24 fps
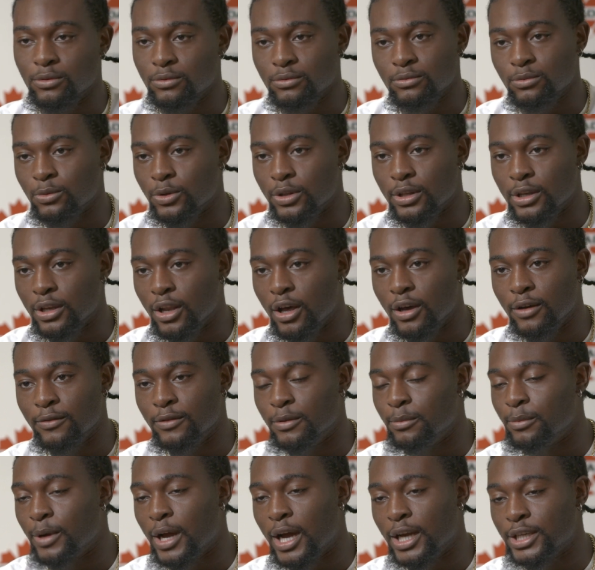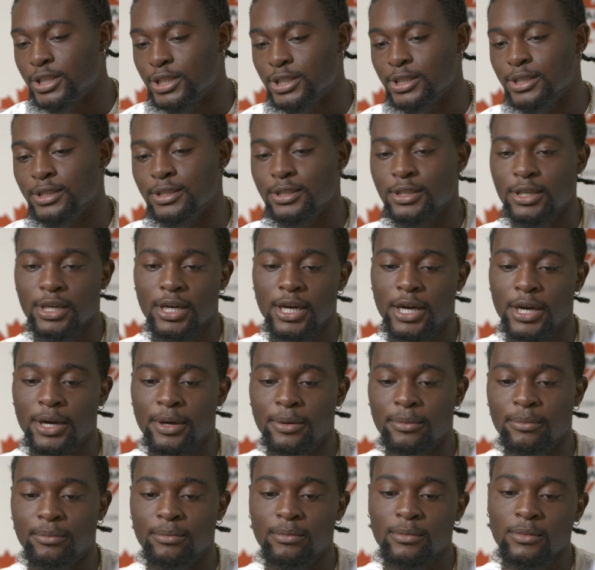with love and passion.
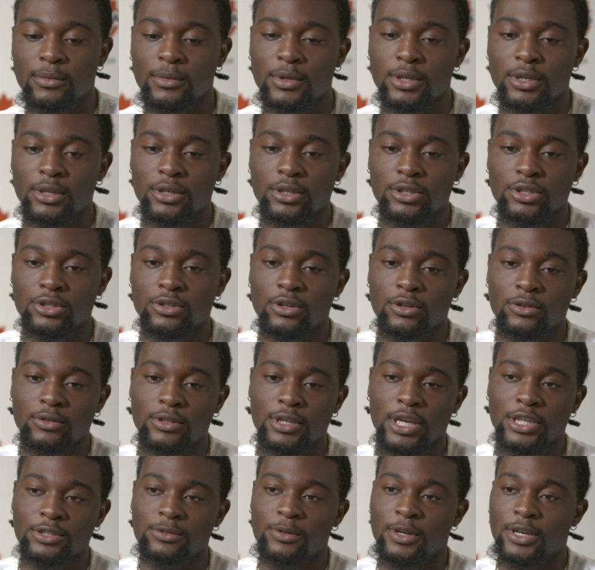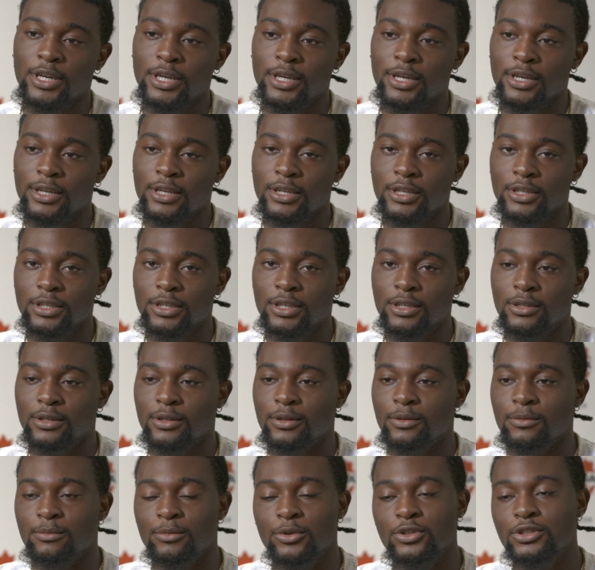That's where
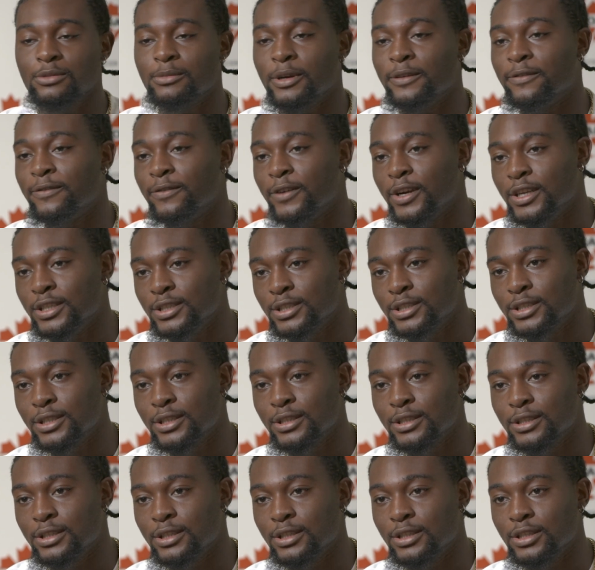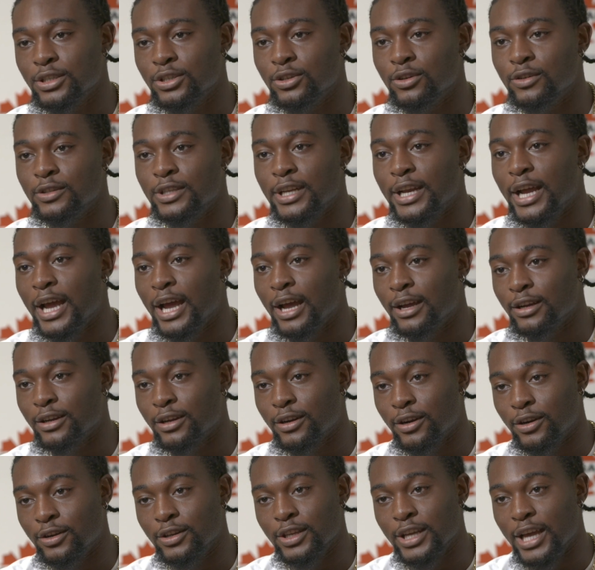most of my friends, that I
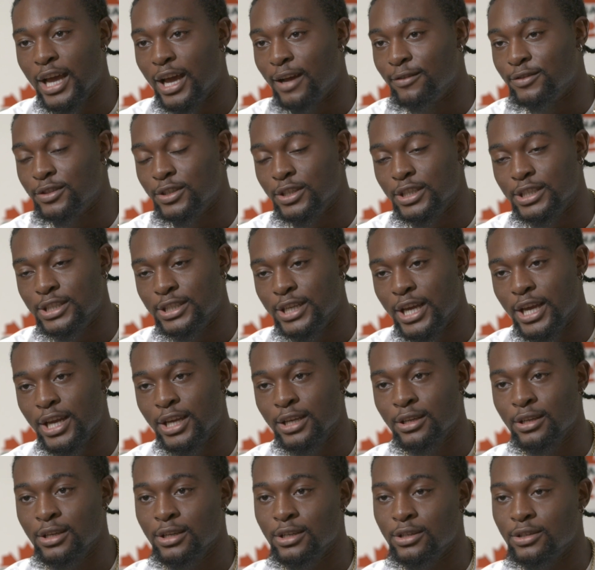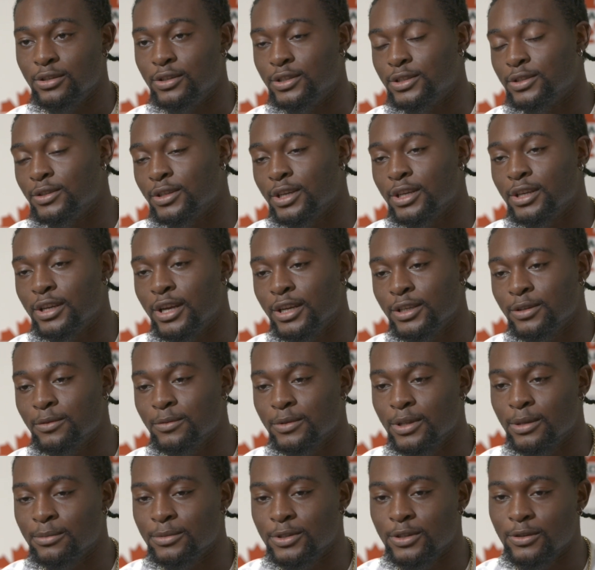currently have to this day, still connected
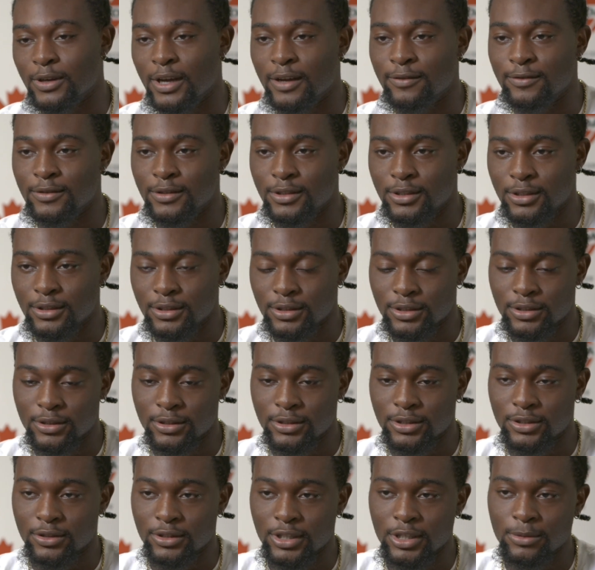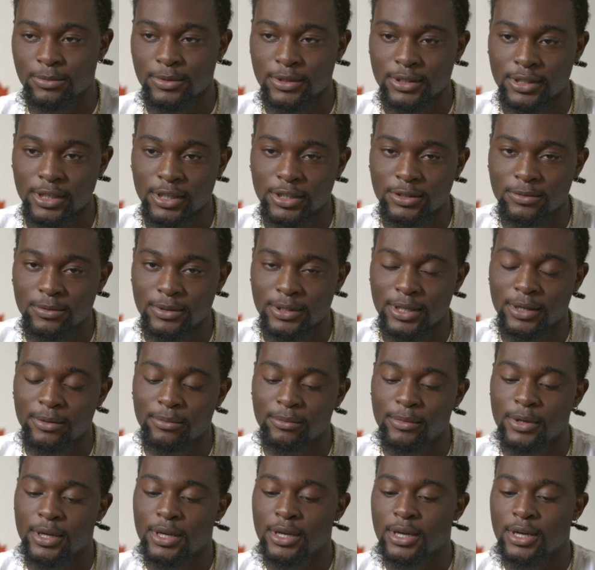with them, still keep in touch with them,